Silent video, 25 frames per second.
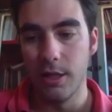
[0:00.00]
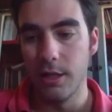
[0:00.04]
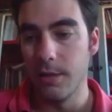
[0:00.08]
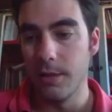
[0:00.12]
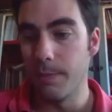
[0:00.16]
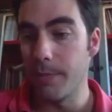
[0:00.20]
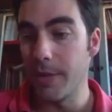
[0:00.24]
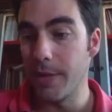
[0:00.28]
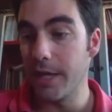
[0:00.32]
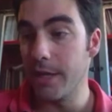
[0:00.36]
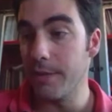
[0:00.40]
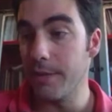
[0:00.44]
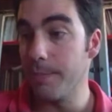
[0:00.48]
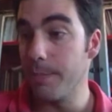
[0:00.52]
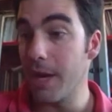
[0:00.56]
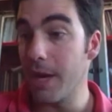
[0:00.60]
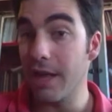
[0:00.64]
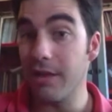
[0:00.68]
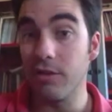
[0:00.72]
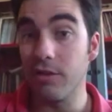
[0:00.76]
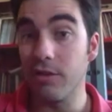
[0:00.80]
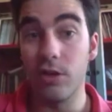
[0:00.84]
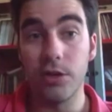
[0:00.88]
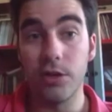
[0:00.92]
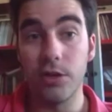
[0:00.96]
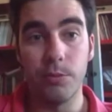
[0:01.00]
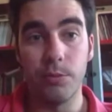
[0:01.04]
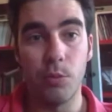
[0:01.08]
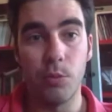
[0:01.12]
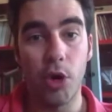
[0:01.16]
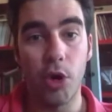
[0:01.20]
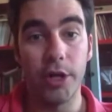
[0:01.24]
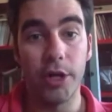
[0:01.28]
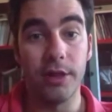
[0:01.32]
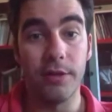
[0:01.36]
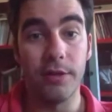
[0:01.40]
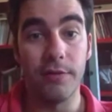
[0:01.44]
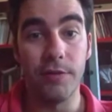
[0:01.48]
master more
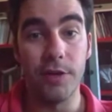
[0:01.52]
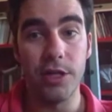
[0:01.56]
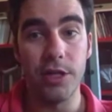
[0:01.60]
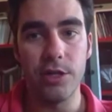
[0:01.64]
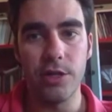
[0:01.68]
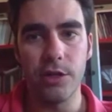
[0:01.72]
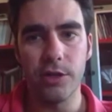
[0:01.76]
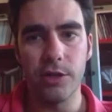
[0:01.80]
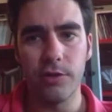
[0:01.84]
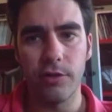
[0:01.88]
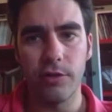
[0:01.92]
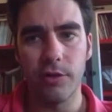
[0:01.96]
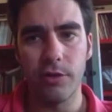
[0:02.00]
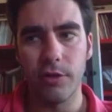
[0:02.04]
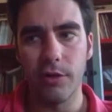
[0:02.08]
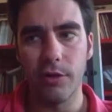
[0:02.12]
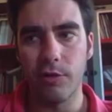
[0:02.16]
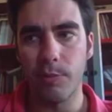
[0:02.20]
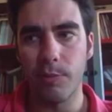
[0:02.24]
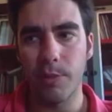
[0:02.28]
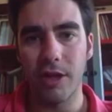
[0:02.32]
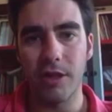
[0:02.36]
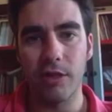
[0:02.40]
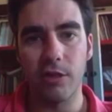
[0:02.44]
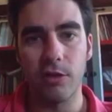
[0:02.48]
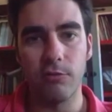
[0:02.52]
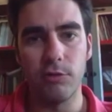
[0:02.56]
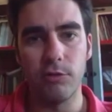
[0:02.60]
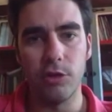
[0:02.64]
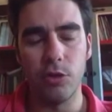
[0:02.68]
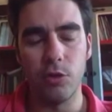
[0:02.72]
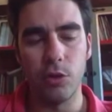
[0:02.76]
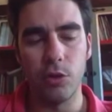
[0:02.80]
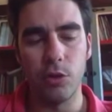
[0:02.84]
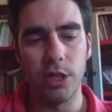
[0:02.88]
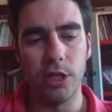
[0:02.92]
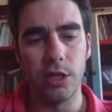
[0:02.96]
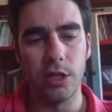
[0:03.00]
in the vineyards, especially
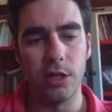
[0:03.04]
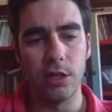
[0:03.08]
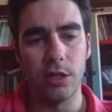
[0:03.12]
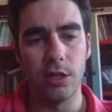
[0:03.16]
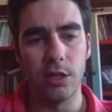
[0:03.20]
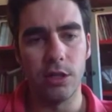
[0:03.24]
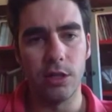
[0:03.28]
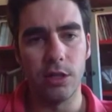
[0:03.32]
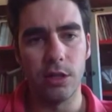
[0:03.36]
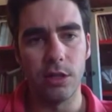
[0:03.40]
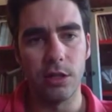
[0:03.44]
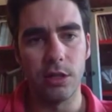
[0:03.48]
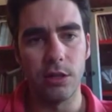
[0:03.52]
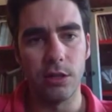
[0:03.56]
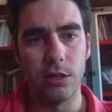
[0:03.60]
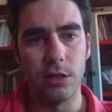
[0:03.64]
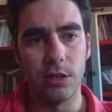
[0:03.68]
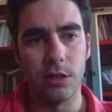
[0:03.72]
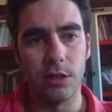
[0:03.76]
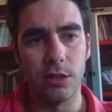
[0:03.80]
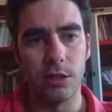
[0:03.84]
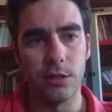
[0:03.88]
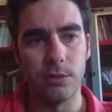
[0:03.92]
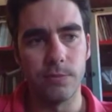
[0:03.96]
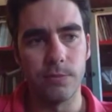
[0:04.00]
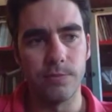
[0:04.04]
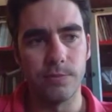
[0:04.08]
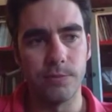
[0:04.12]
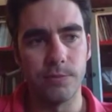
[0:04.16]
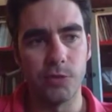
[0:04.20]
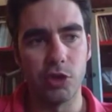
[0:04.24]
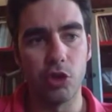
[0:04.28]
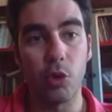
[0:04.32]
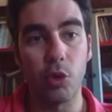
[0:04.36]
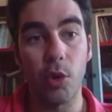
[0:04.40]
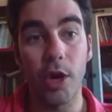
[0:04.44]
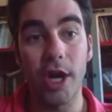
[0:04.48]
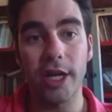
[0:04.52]
in
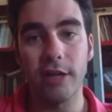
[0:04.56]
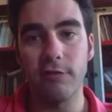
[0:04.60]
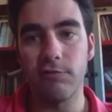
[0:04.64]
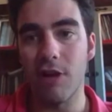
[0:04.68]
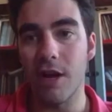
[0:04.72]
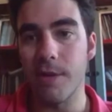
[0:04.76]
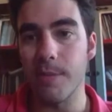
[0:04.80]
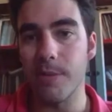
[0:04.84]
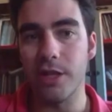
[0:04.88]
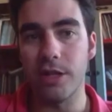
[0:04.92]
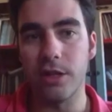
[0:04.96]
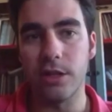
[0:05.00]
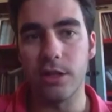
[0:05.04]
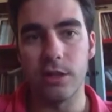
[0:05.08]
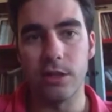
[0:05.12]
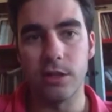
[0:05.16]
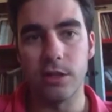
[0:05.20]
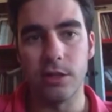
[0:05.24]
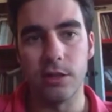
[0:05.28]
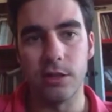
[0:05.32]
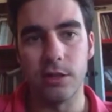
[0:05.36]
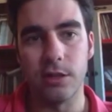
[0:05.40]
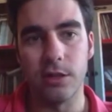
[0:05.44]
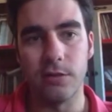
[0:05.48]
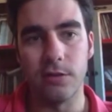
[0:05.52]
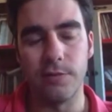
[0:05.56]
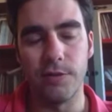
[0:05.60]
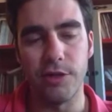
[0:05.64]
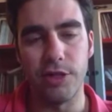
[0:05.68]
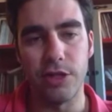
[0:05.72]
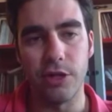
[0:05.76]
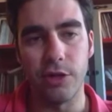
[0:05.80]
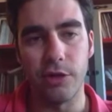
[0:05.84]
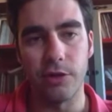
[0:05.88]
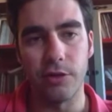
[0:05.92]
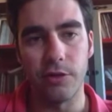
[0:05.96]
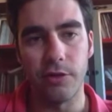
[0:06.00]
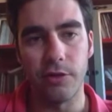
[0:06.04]
dry climate
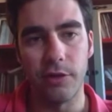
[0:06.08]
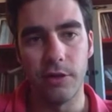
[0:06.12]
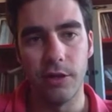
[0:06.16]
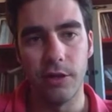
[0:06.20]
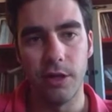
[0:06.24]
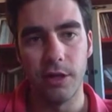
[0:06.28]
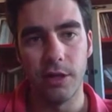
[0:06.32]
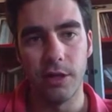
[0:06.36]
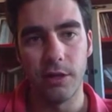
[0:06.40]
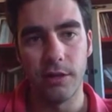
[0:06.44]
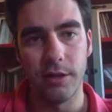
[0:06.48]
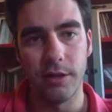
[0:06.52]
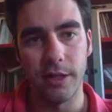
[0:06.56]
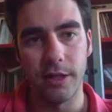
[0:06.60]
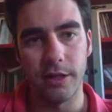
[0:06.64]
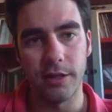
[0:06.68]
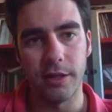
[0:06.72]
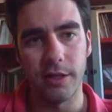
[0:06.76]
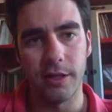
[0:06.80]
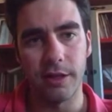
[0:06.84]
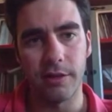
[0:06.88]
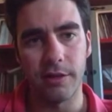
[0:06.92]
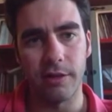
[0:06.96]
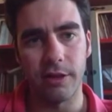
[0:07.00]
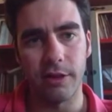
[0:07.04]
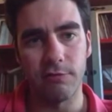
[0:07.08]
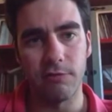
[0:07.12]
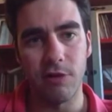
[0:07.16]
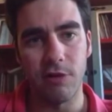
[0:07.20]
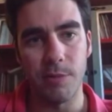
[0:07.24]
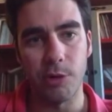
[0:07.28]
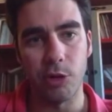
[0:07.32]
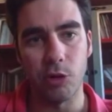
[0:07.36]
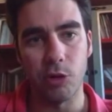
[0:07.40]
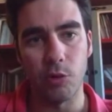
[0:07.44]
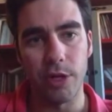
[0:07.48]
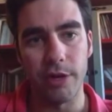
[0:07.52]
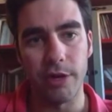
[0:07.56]
vineyards. That's the
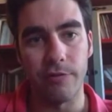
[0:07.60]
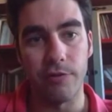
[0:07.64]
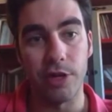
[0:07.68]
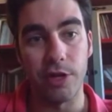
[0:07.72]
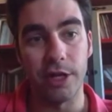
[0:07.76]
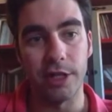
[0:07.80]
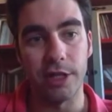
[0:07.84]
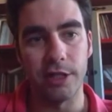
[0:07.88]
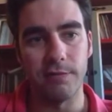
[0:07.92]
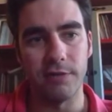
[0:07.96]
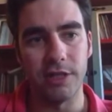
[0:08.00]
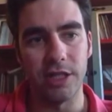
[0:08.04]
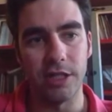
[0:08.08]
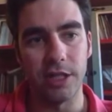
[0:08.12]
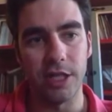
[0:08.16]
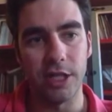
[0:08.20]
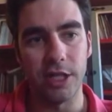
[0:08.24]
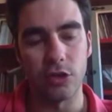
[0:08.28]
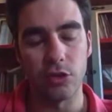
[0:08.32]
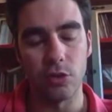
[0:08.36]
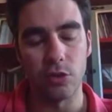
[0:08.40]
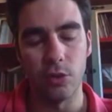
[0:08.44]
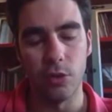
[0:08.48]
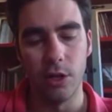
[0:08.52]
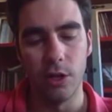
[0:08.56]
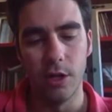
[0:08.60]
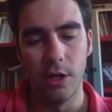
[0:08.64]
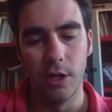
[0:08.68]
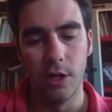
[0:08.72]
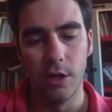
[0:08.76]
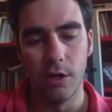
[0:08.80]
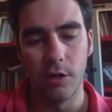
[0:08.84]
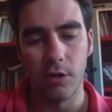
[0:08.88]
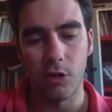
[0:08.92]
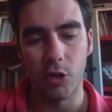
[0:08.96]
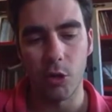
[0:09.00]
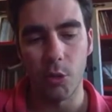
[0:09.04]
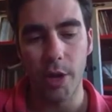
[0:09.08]
climate we have here in Alentejo.
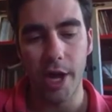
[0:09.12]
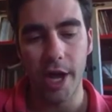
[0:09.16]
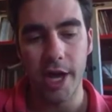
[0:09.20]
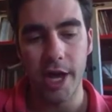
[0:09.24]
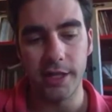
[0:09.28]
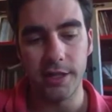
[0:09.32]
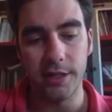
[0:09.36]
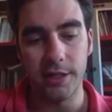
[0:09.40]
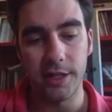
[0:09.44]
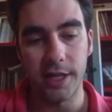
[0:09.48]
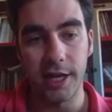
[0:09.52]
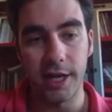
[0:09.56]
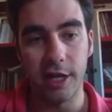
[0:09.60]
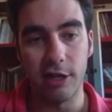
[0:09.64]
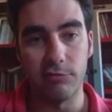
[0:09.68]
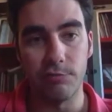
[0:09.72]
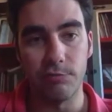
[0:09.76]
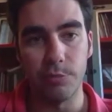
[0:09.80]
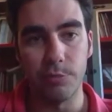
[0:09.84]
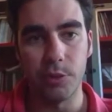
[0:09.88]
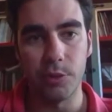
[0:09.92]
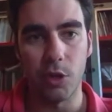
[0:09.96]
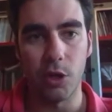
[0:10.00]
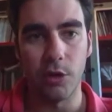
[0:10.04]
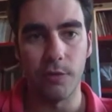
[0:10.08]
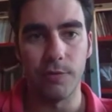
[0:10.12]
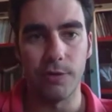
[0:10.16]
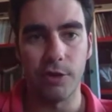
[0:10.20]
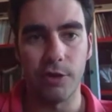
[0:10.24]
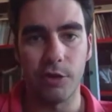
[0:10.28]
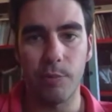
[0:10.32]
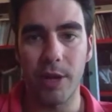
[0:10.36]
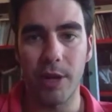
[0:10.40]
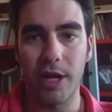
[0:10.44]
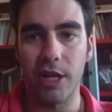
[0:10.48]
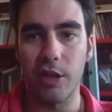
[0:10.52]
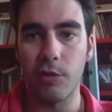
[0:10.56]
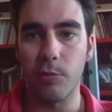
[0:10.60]
So I had the help of a
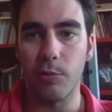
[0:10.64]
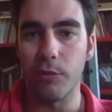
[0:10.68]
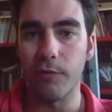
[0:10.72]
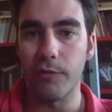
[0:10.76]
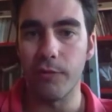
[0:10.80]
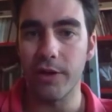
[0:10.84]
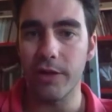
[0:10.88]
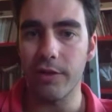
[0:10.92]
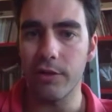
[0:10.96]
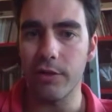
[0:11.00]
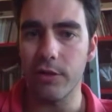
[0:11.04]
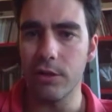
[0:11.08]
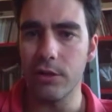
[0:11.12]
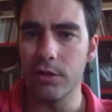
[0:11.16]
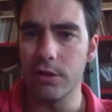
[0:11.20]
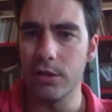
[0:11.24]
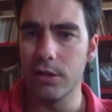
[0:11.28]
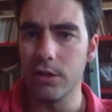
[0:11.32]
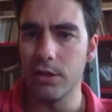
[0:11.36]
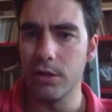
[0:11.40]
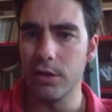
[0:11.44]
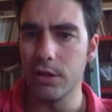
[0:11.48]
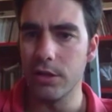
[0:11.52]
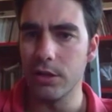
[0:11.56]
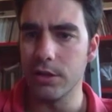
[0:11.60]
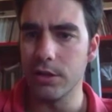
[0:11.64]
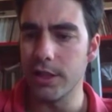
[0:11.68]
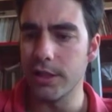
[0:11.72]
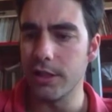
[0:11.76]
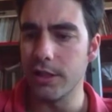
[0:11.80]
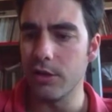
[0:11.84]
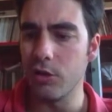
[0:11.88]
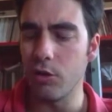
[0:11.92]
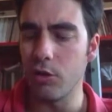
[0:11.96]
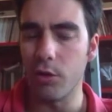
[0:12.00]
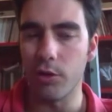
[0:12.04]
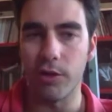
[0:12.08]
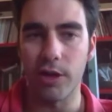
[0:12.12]
Spanish professor, that is
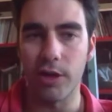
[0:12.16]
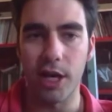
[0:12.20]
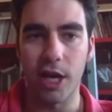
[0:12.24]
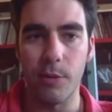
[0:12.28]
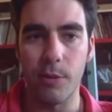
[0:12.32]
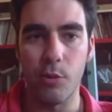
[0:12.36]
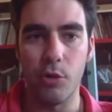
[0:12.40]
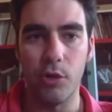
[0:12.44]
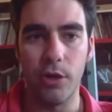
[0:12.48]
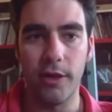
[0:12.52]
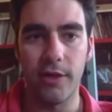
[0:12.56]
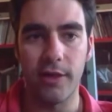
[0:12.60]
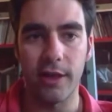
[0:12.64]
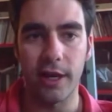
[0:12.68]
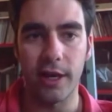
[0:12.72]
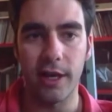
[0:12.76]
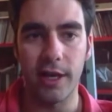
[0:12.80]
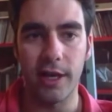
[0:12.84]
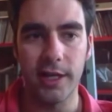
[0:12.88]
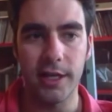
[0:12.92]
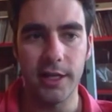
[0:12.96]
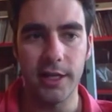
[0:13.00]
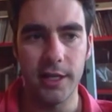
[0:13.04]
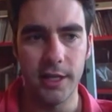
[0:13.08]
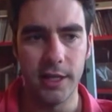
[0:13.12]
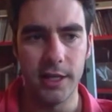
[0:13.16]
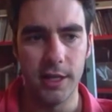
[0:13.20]
José Ramón Izarragui,